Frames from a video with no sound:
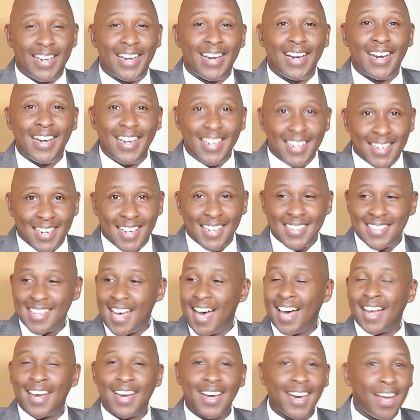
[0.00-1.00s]
Leaders
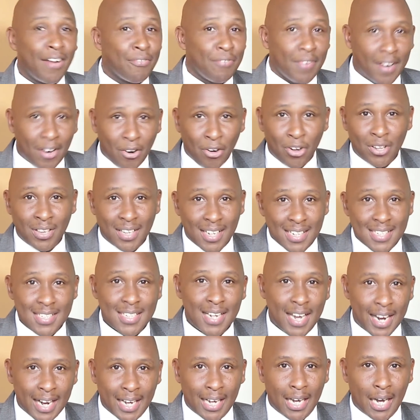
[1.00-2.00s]
are never on the
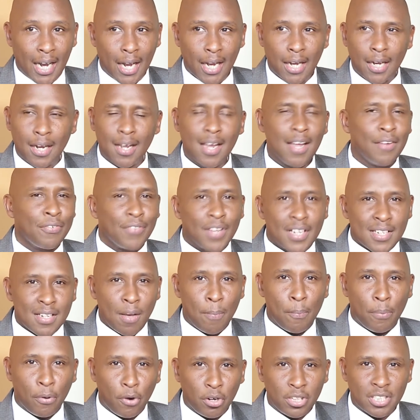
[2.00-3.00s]
sideline. If there's a
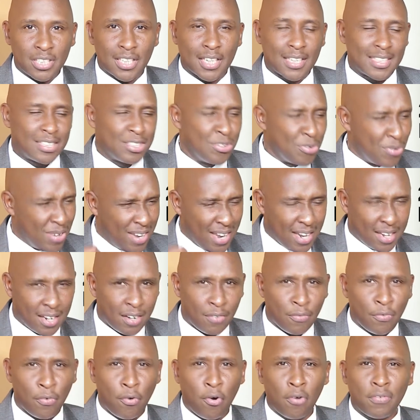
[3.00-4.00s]
project, you get
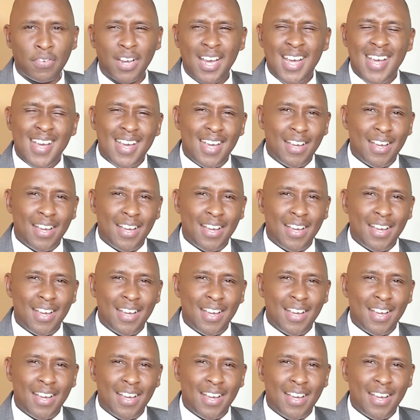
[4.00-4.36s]
involved.